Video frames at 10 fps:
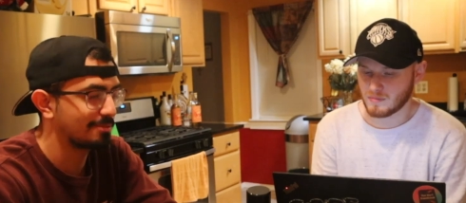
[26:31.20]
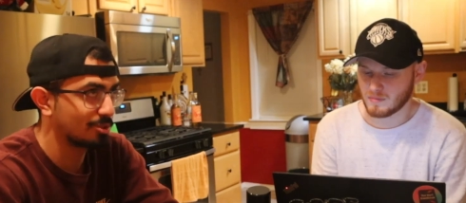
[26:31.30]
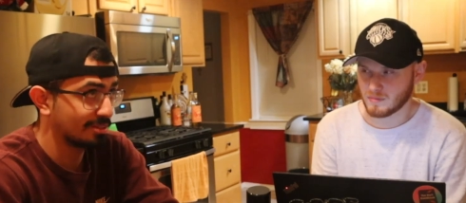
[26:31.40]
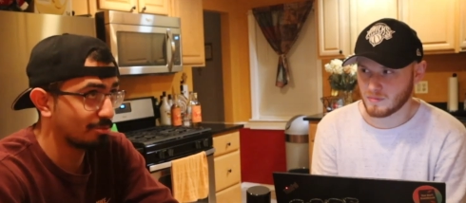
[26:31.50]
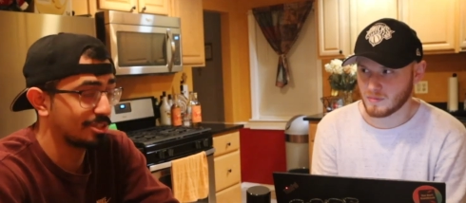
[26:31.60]

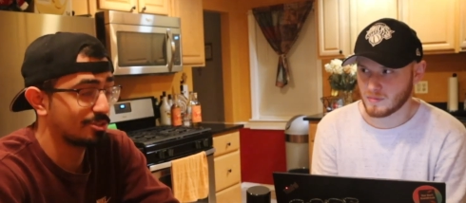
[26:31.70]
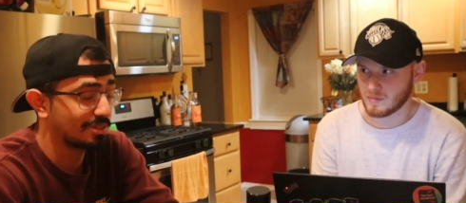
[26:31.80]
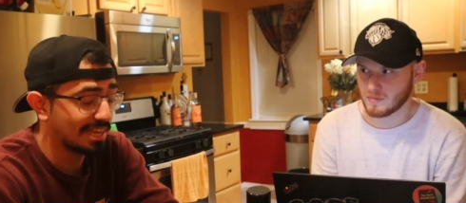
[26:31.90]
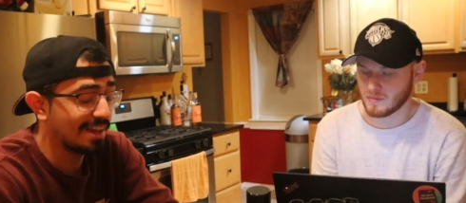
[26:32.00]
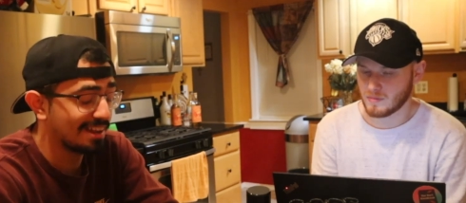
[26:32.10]
Speaker 1: what what you
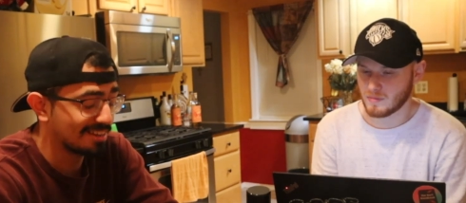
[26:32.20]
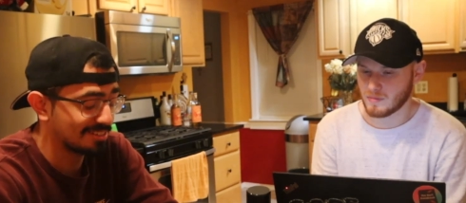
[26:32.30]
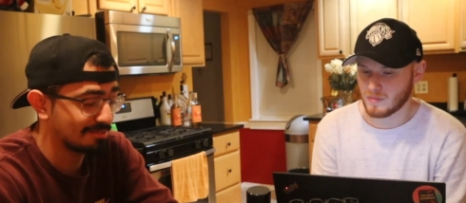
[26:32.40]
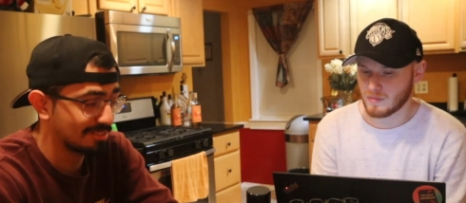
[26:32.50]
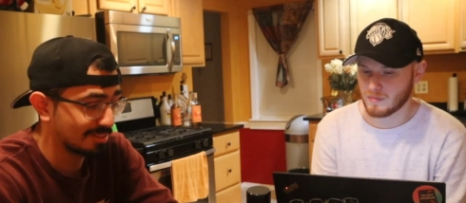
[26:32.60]
can
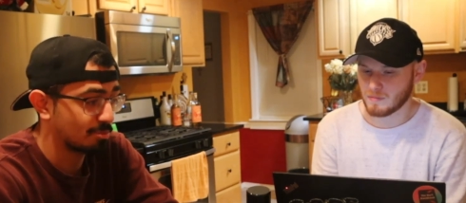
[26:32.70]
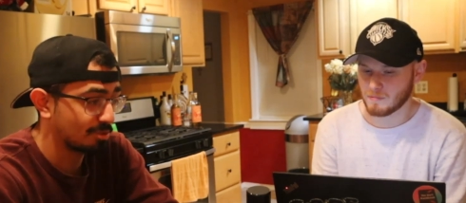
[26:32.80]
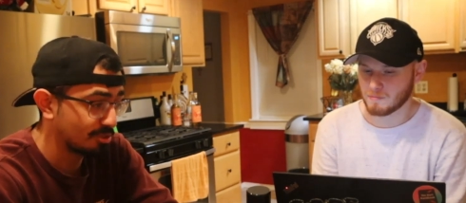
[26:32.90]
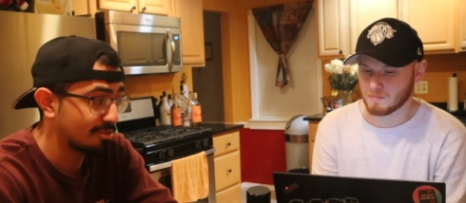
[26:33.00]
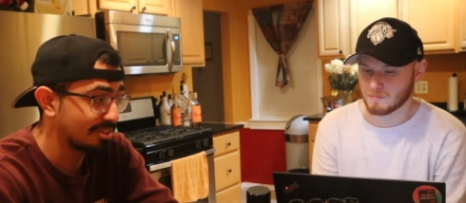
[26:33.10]
actually is like,
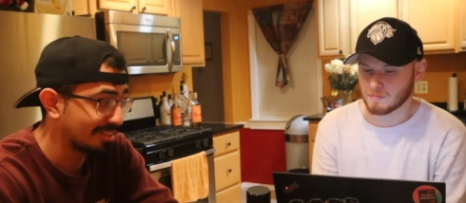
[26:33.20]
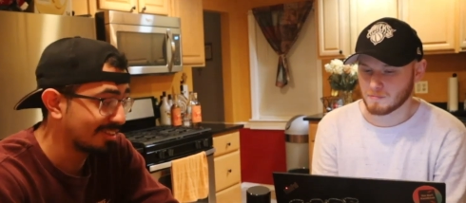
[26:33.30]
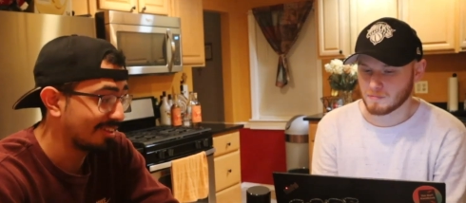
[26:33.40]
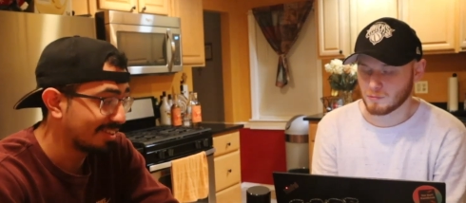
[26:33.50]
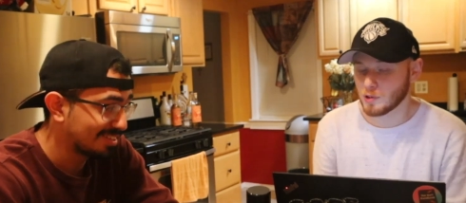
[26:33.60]
well, you did
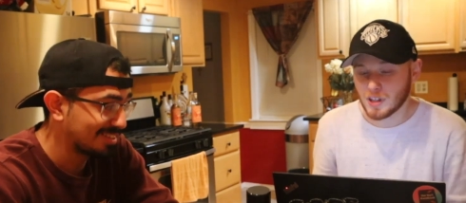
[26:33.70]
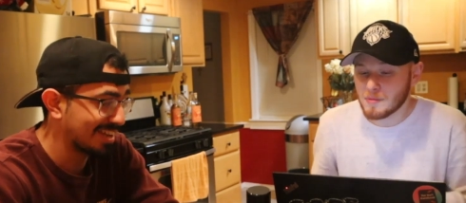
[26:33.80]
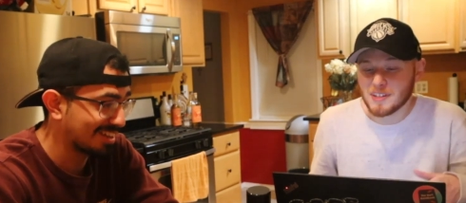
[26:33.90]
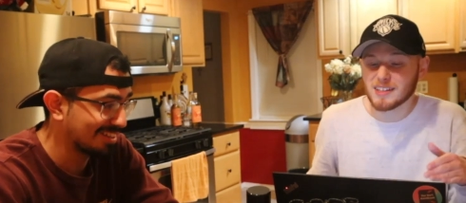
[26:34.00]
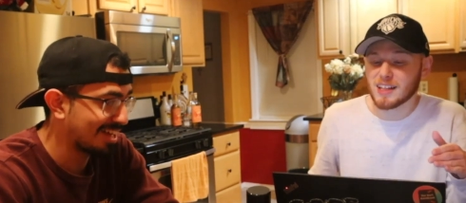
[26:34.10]
well,
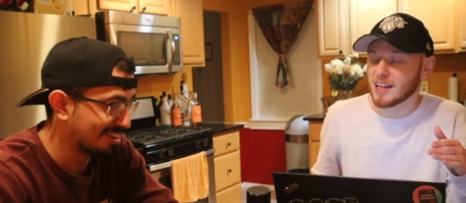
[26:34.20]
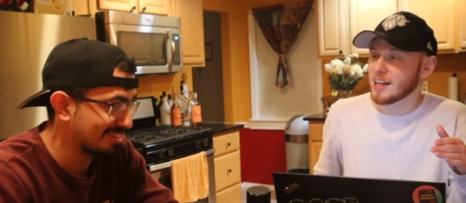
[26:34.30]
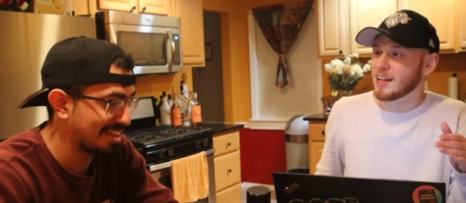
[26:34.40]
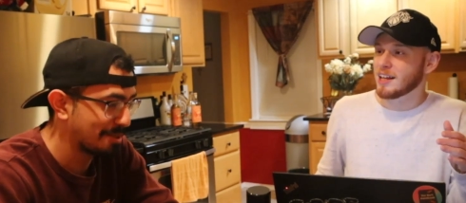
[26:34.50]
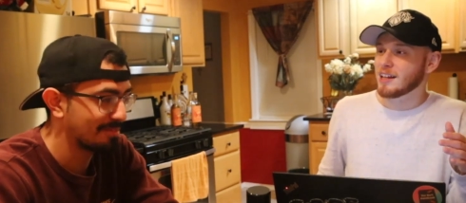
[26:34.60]
take me, a lot of
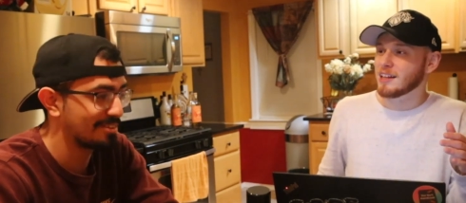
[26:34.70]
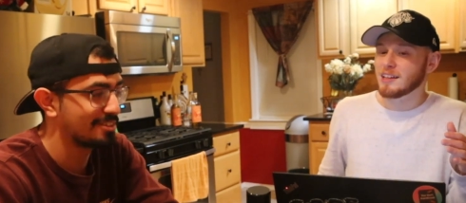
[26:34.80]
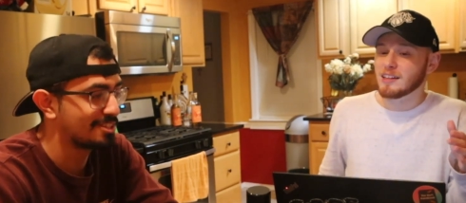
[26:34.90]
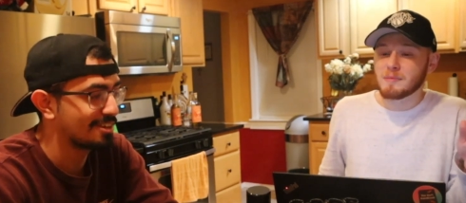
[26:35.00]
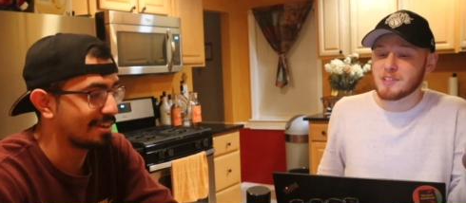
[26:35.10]

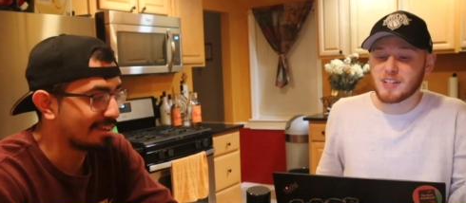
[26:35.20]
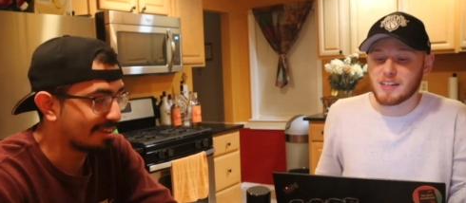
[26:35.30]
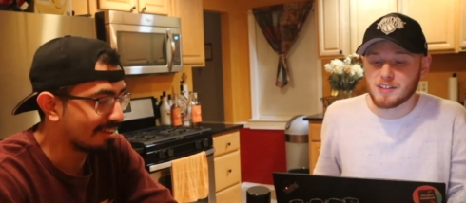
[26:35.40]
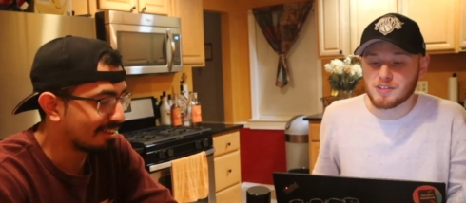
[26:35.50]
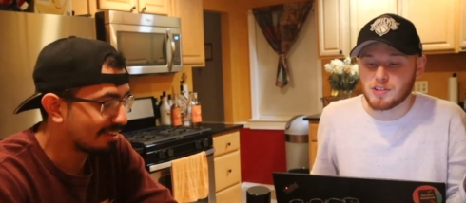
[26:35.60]
damage. Let
Speaker 2: me say
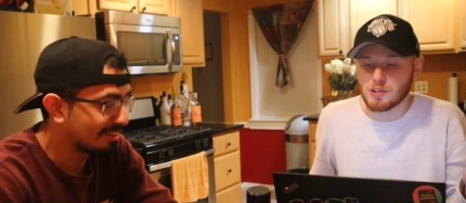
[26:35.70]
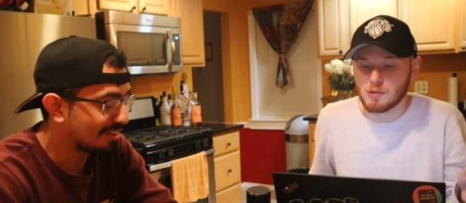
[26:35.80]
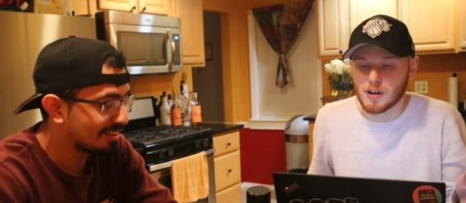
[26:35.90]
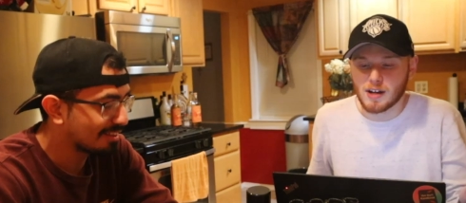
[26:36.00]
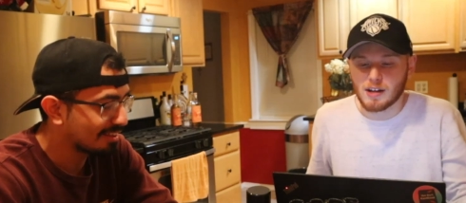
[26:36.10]
this
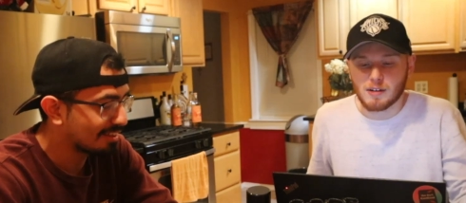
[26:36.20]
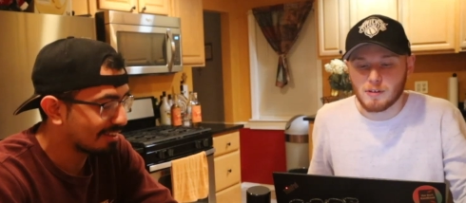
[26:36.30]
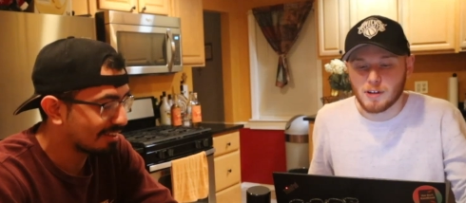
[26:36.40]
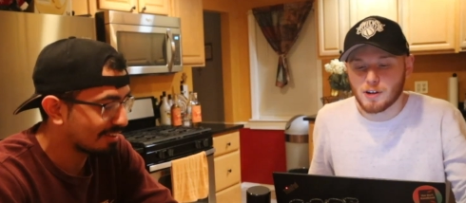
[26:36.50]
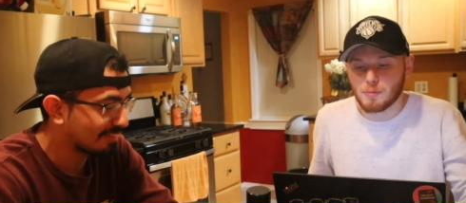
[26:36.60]
too
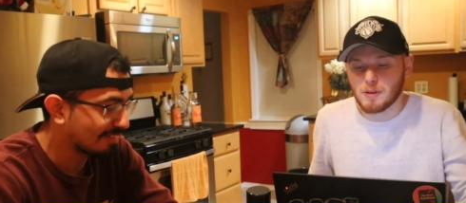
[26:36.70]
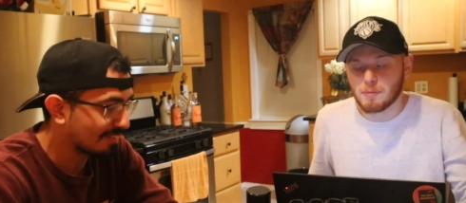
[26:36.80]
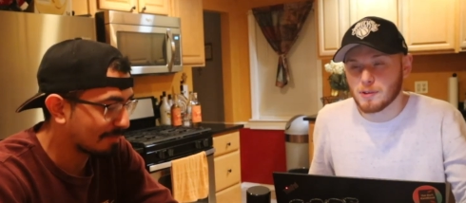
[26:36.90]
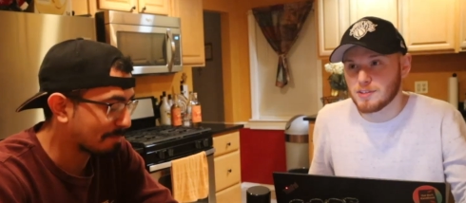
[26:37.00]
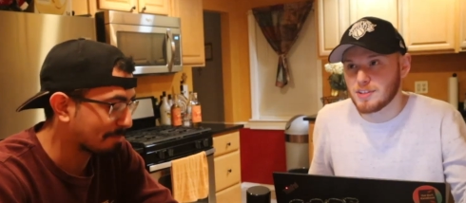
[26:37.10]
you know,
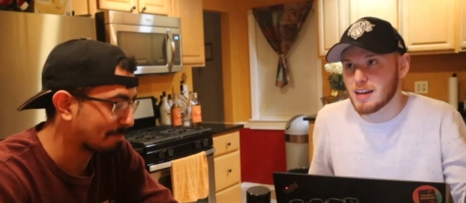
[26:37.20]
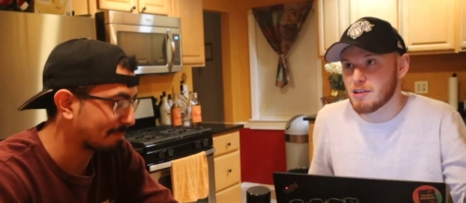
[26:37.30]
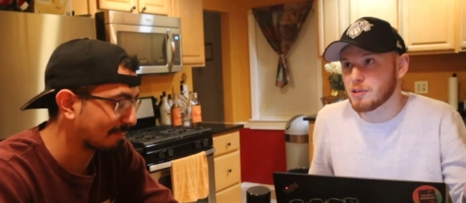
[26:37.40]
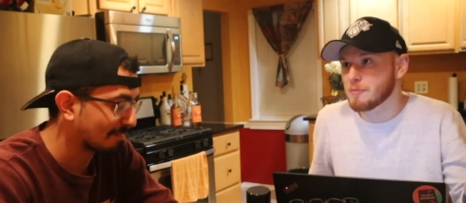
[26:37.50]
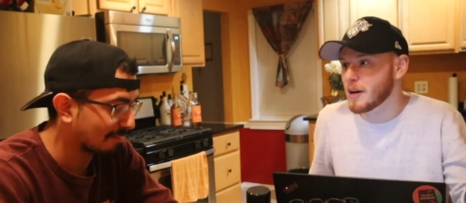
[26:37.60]
people see how
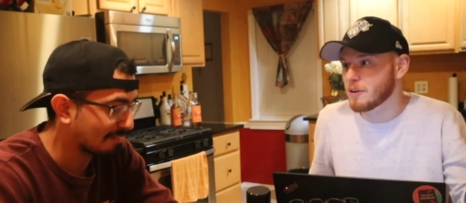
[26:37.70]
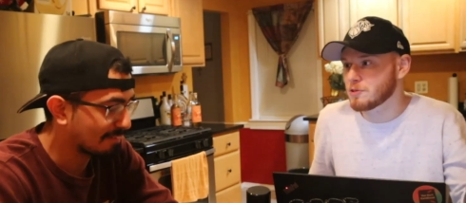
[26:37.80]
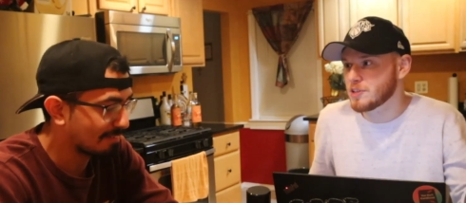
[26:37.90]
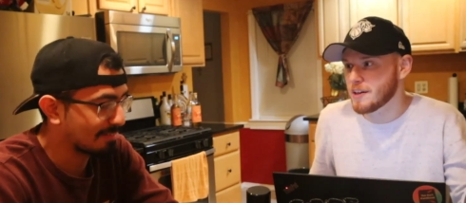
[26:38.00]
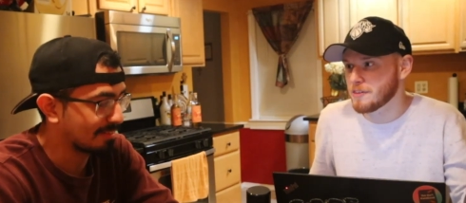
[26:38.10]
good Michael
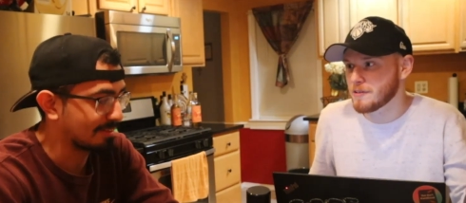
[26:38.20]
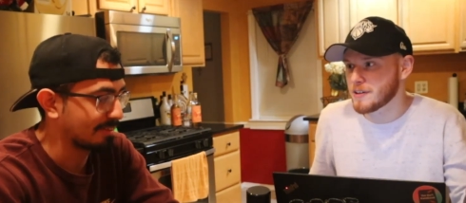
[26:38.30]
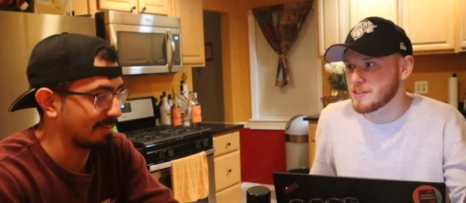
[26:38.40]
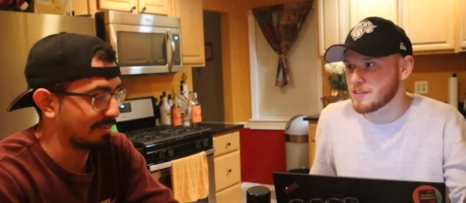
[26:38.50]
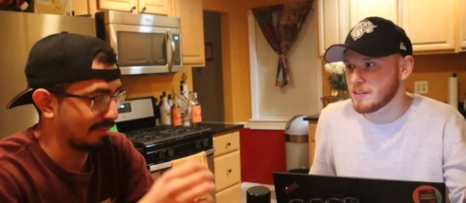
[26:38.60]
Chandler
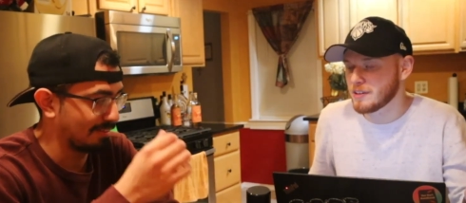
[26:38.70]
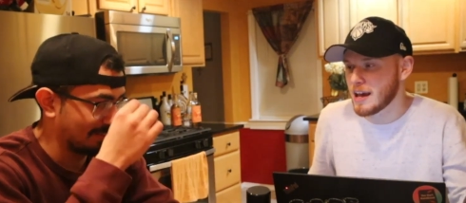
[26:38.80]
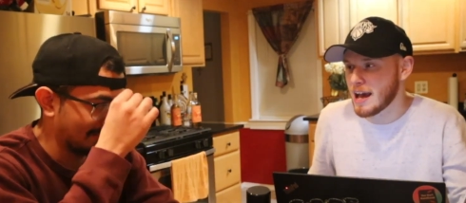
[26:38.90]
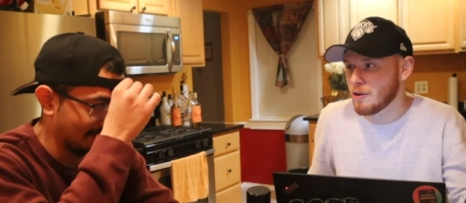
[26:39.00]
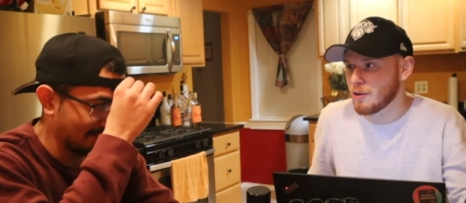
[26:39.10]
is
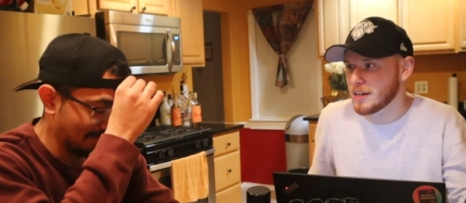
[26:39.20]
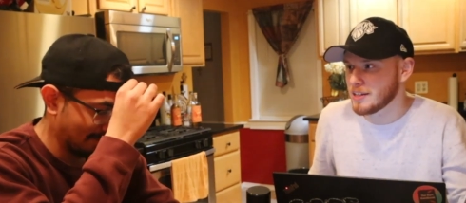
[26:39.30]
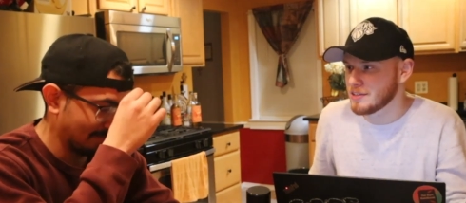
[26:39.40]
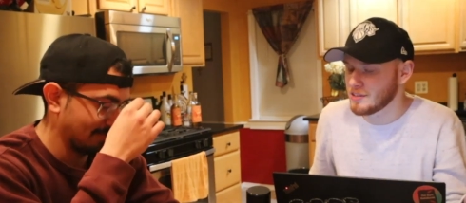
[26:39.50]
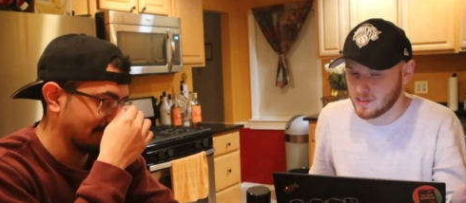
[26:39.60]
now, and he's